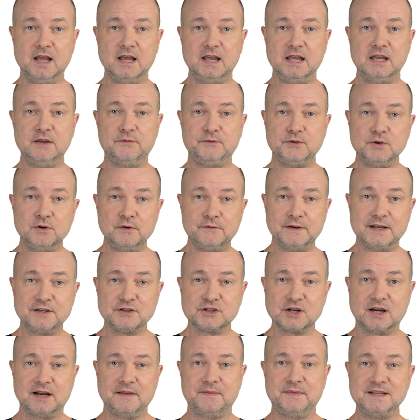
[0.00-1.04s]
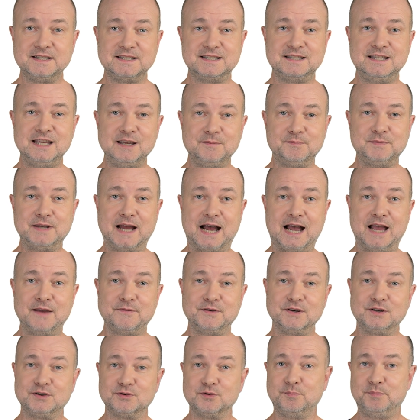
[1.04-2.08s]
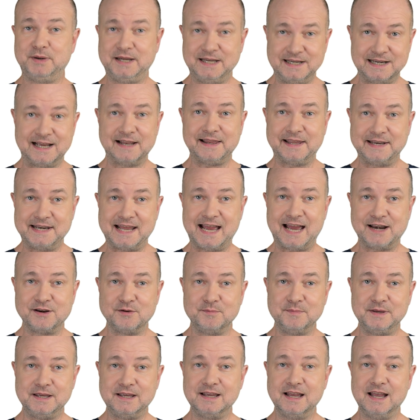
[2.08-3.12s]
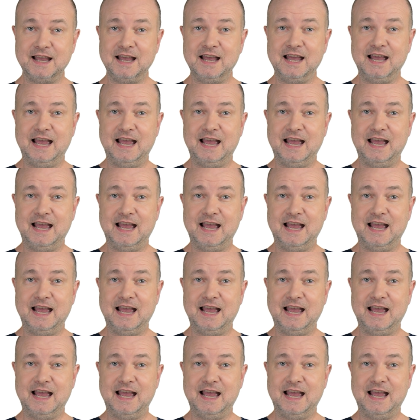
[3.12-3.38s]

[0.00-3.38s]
If you've enjoyed this deep dive into penile anatomy